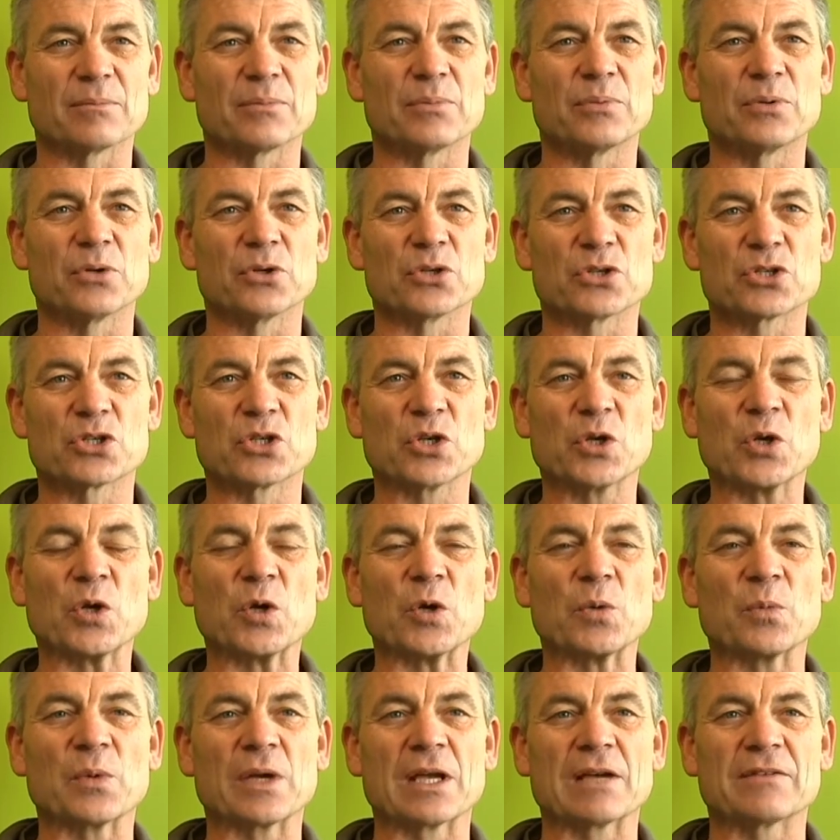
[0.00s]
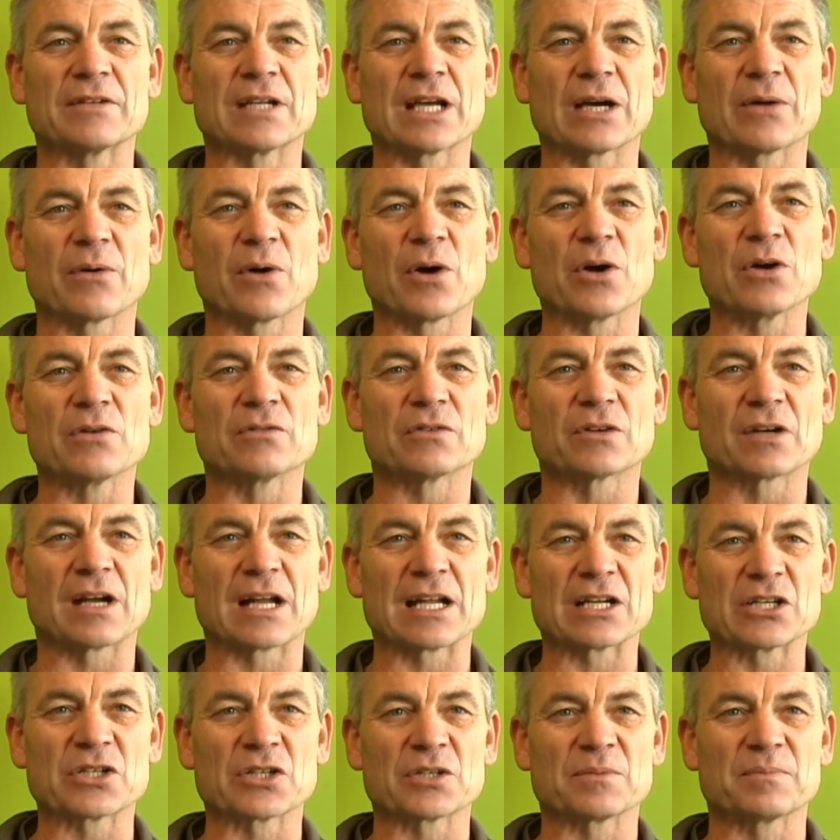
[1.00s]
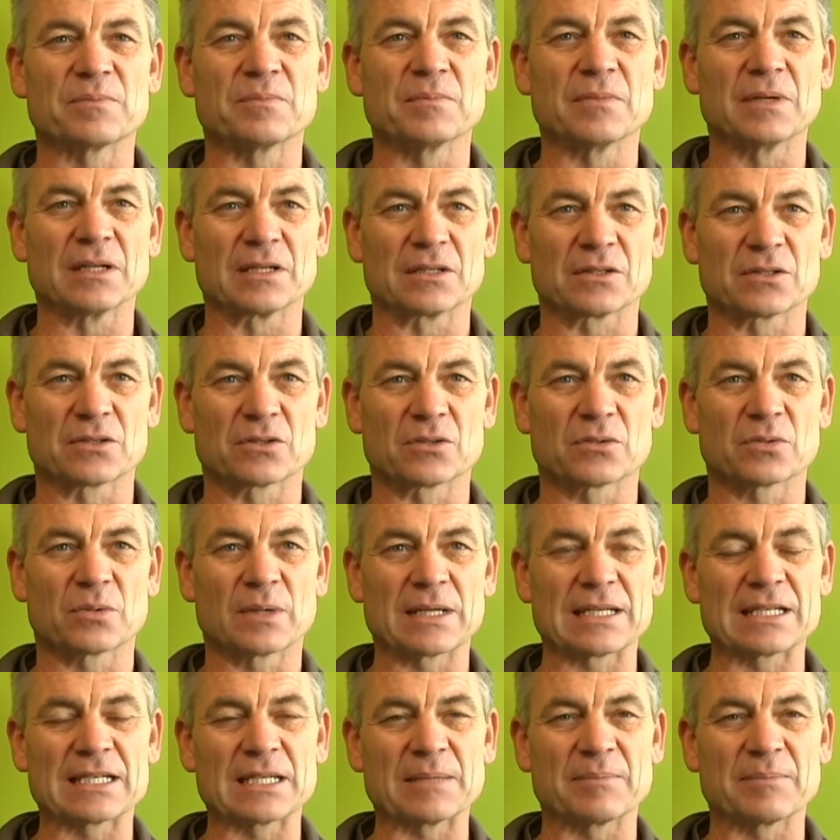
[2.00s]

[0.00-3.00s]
per term. We have now over 120